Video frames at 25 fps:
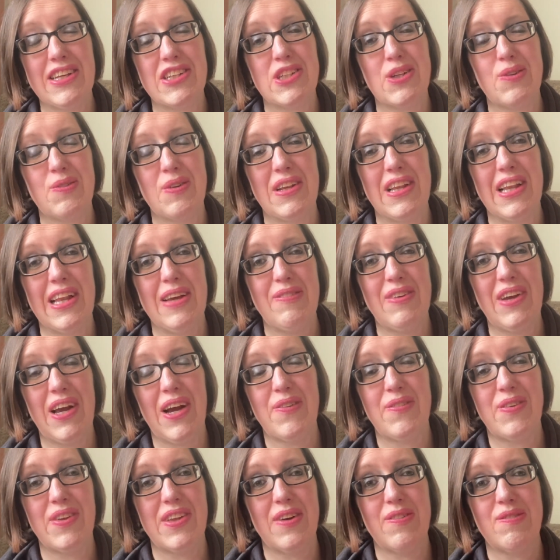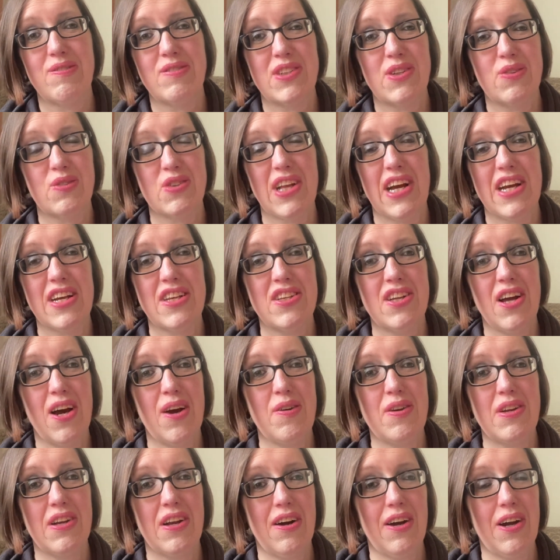She wouldn't let me open them. She was like, no,
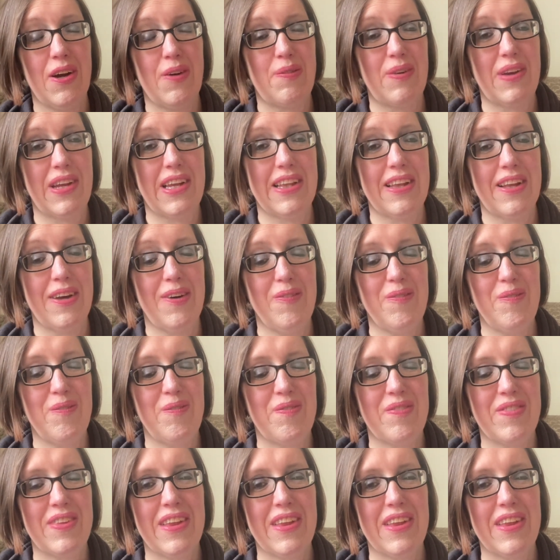you're not opening them.